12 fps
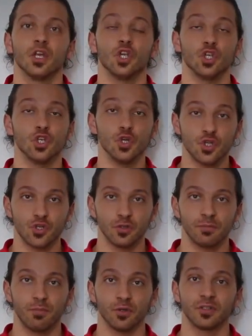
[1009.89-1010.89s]
you
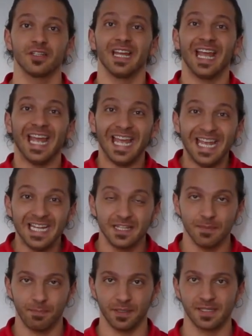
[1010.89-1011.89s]
should put
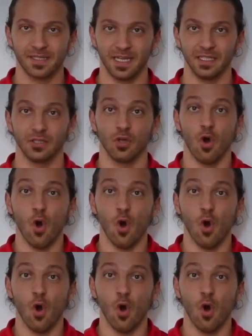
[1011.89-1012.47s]
80%